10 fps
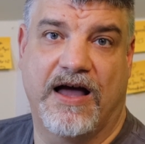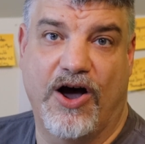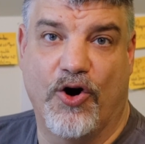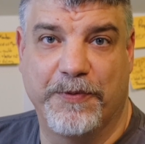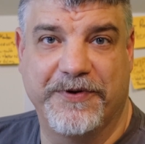
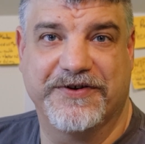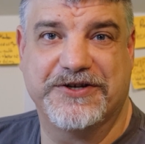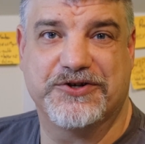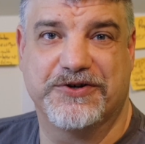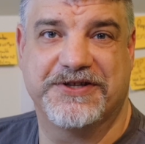I hope you've
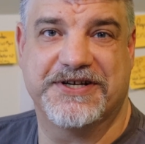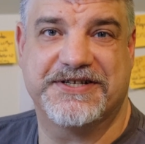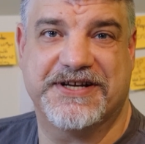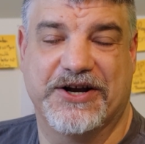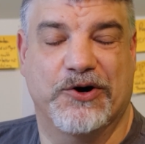enjoyed
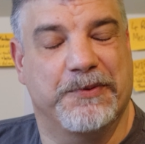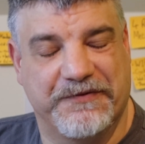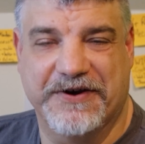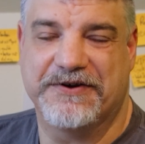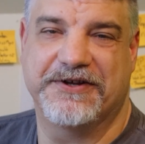this and I hope you
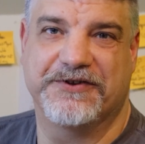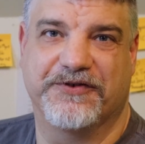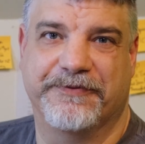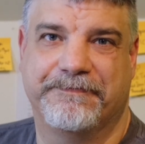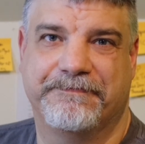found it
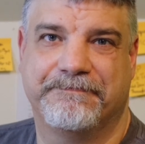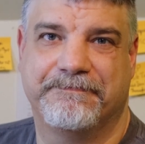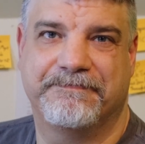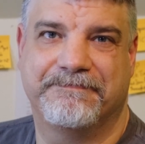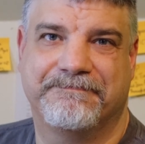useful.
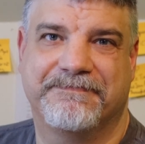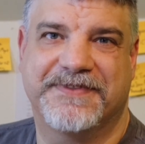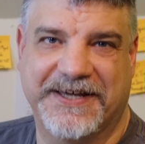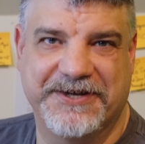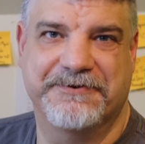
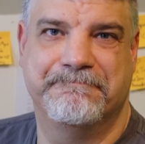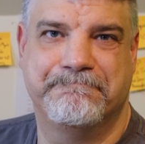Thank you.